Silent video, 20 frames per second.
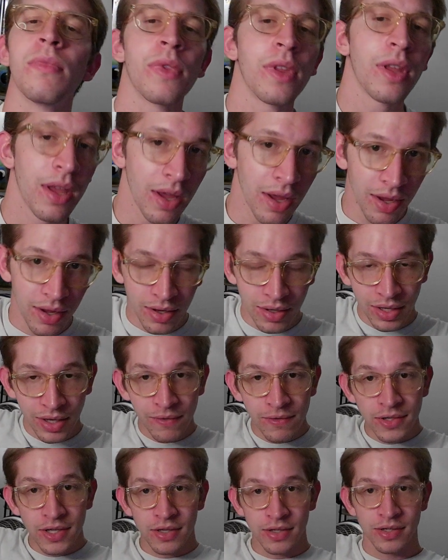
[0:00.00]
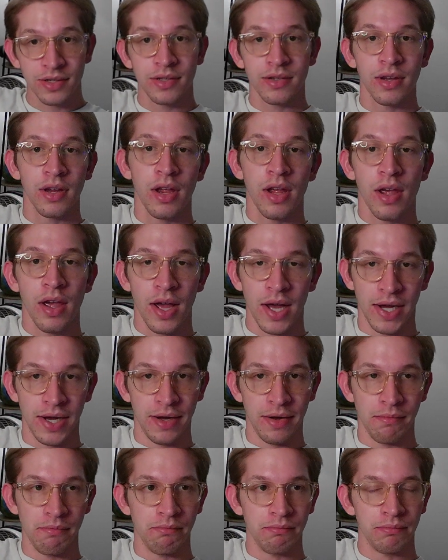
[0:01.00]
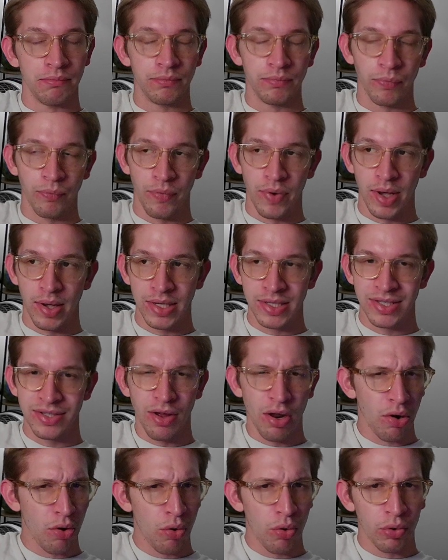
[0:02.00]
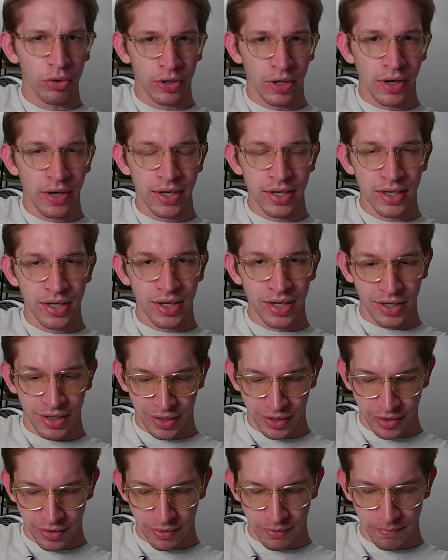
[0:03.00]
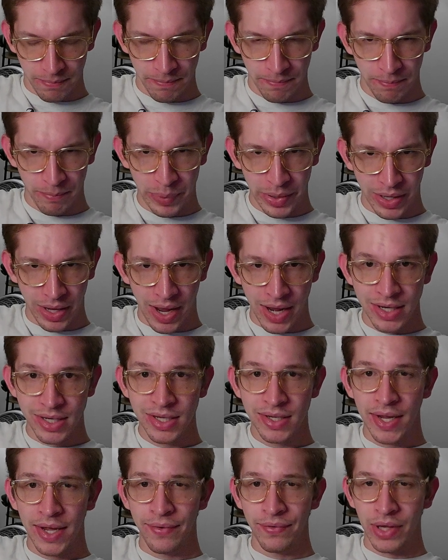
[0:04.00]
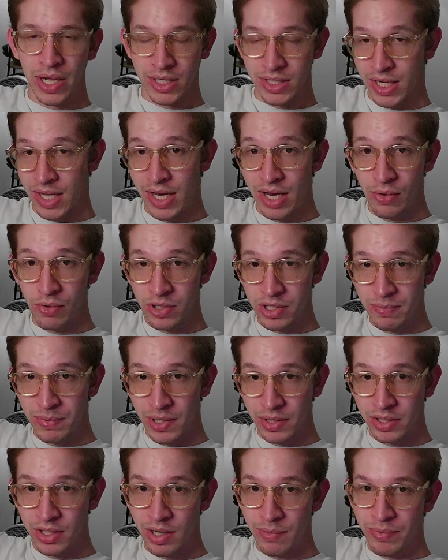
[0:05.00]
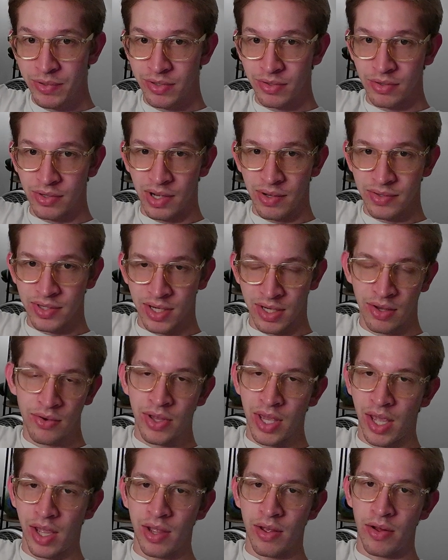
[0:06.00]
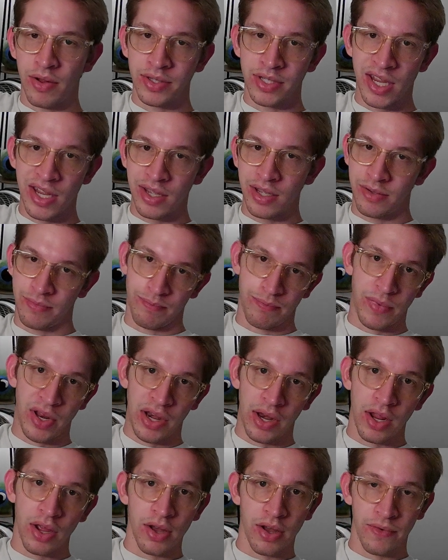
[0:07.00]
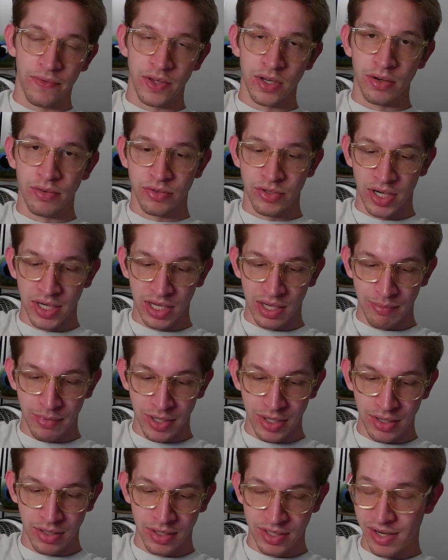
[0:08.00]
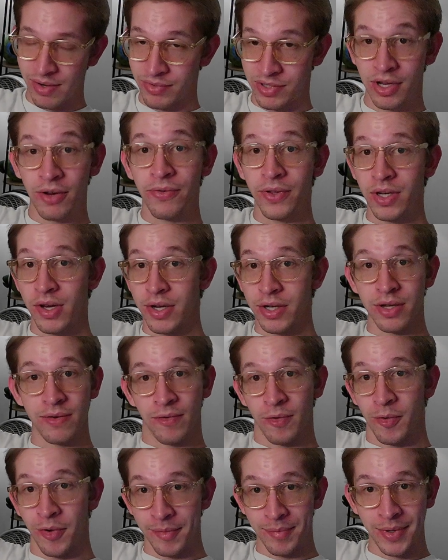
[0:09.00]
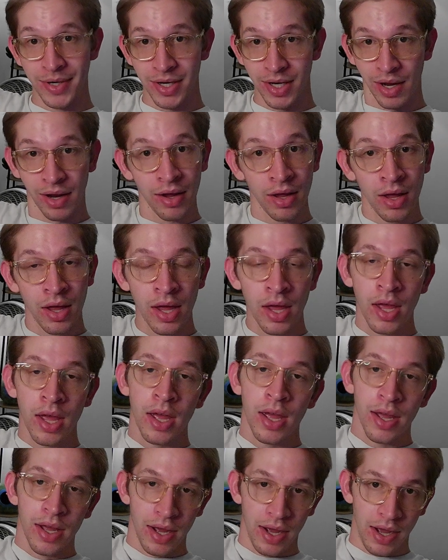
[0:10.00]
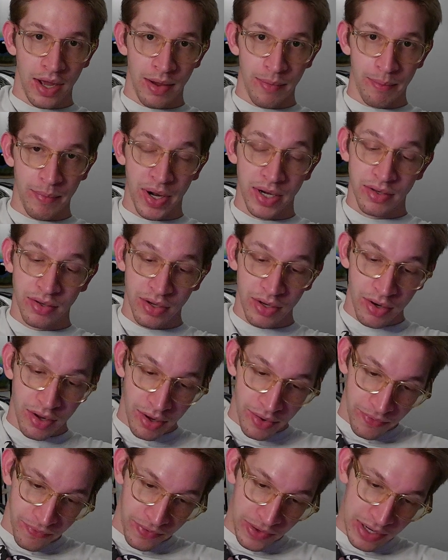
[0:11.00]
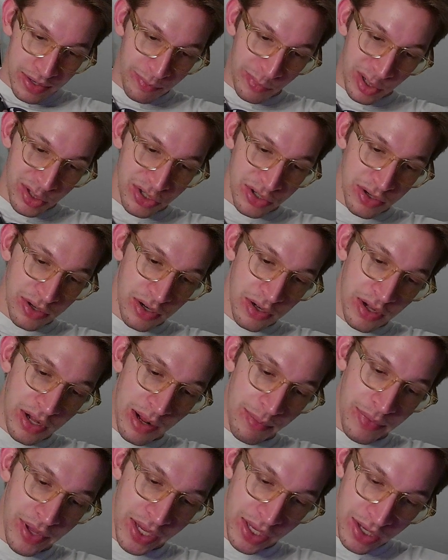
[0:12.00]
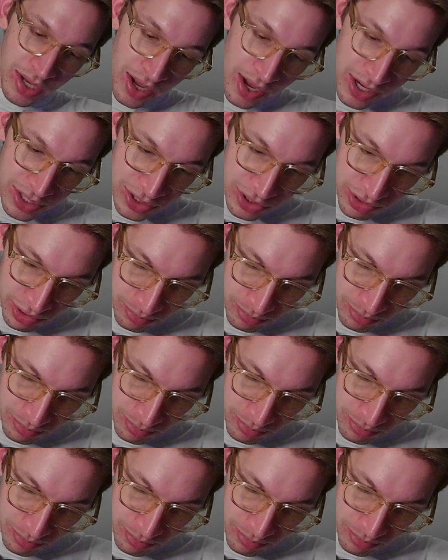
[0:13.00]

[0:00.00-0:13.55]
Gives us. Um, it's not a whole lot. But I did have like 10 hours built up, so I was like, okay, I'll take Monday off. Try and get better because I was definitely not good for work Monday. But I took it off in my journal. I'm like, I should